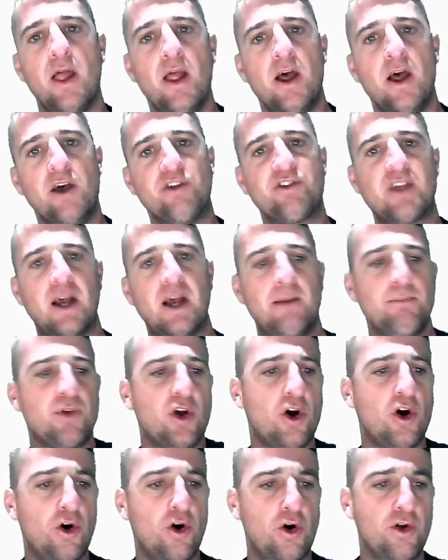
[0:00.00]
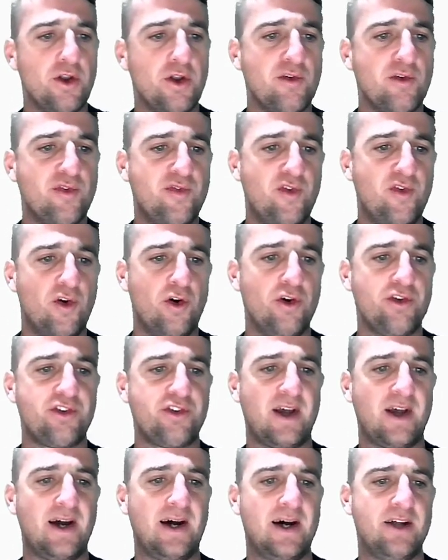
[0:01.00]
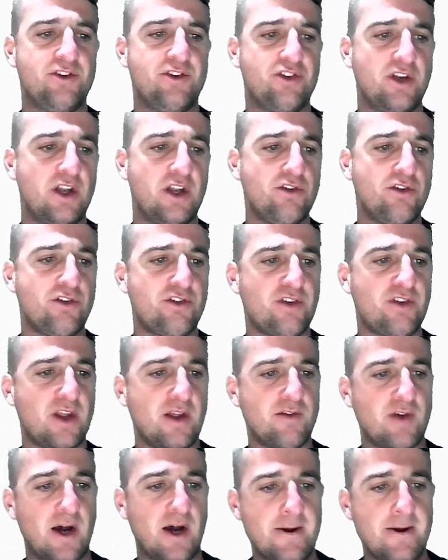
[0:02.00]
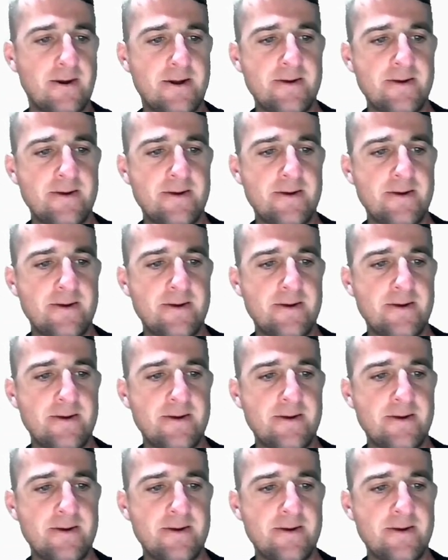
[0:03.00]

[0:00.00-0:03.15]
a scam called Forsage, and it does say that